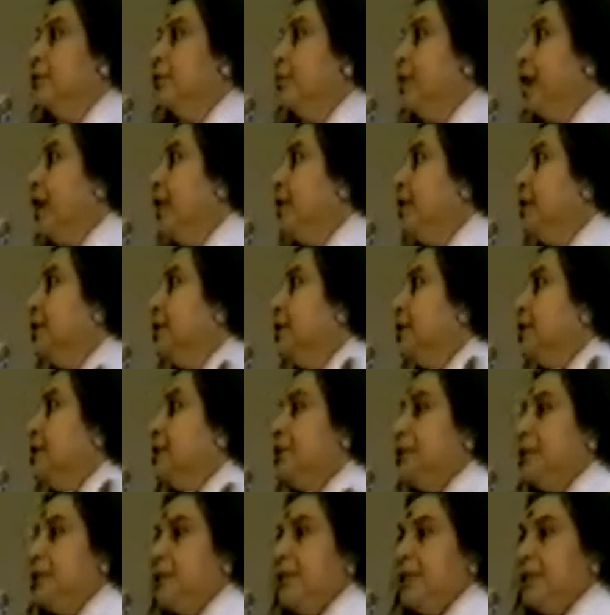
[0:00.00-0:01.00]
Matter is
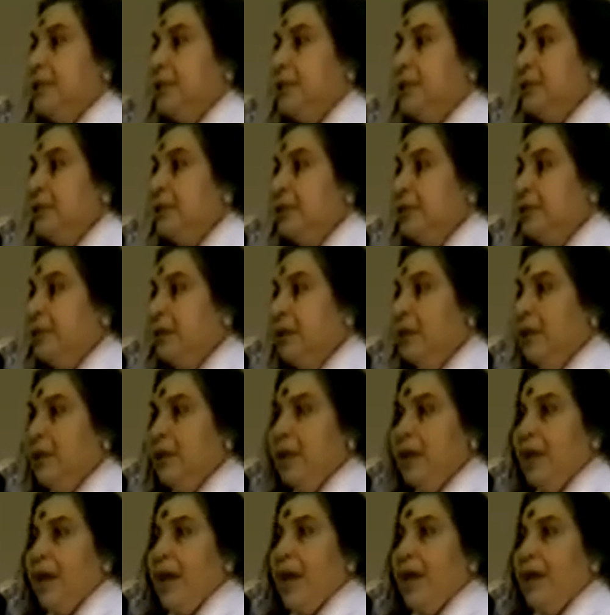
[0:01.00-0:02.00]
innocent.
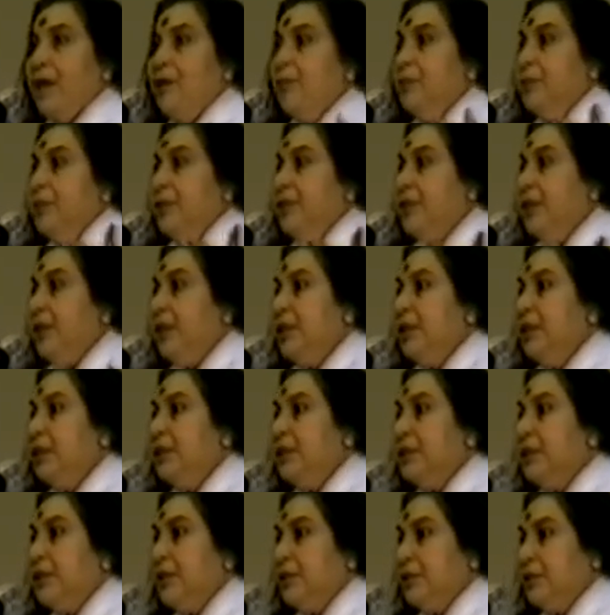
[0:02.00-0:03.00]
Animals are
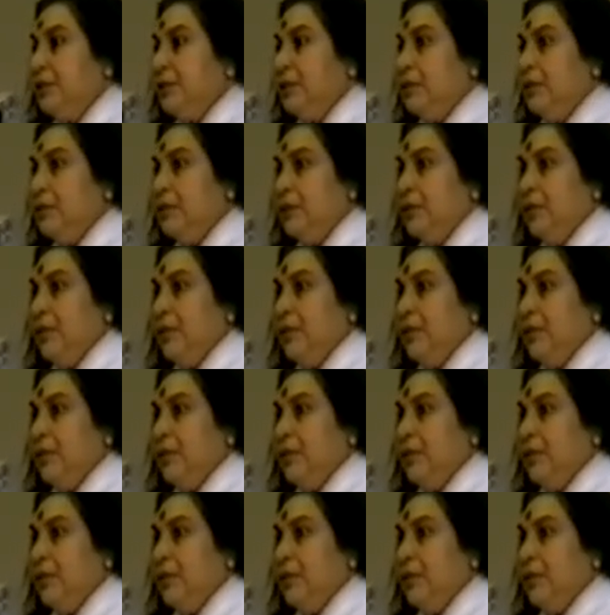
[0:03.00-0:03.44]
innocent.